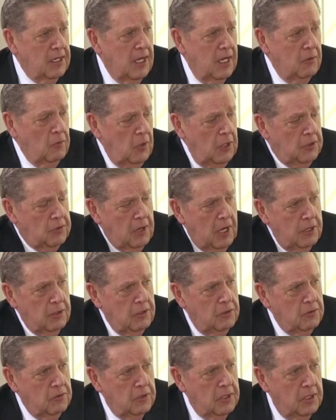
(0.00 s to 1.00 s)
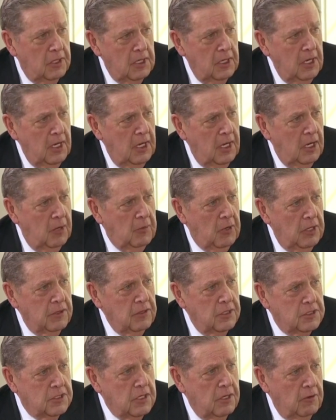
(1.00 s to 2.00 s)
and we try to do it among
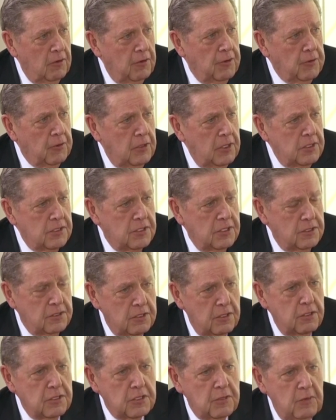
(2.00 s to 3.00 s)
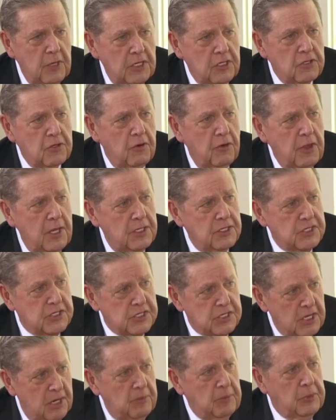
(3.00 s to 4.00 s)
the general authorities of the church to make sure that
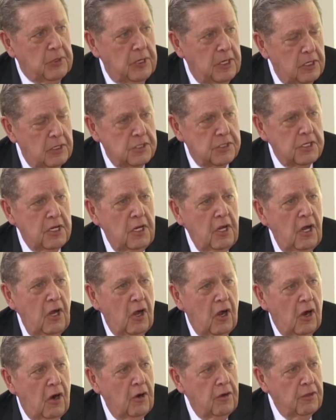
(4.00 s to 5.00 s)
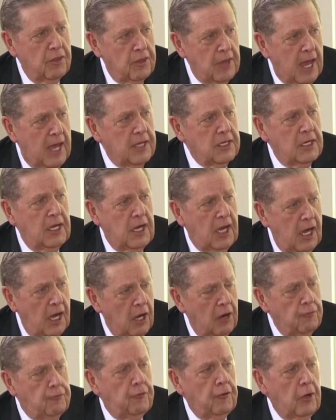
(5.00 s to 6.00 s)
some prayers are that
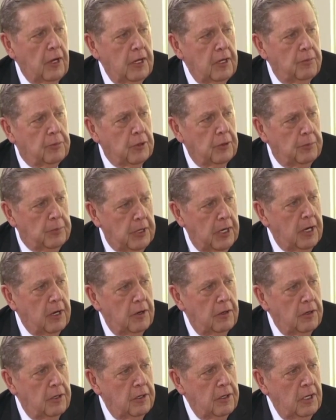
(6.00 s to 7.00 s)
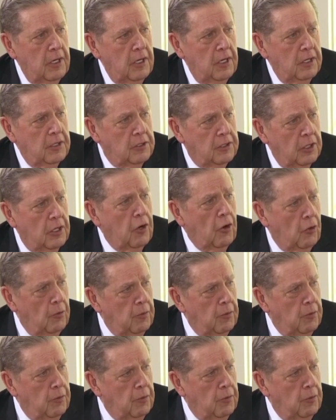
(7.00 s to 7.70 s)
carefully prepared to go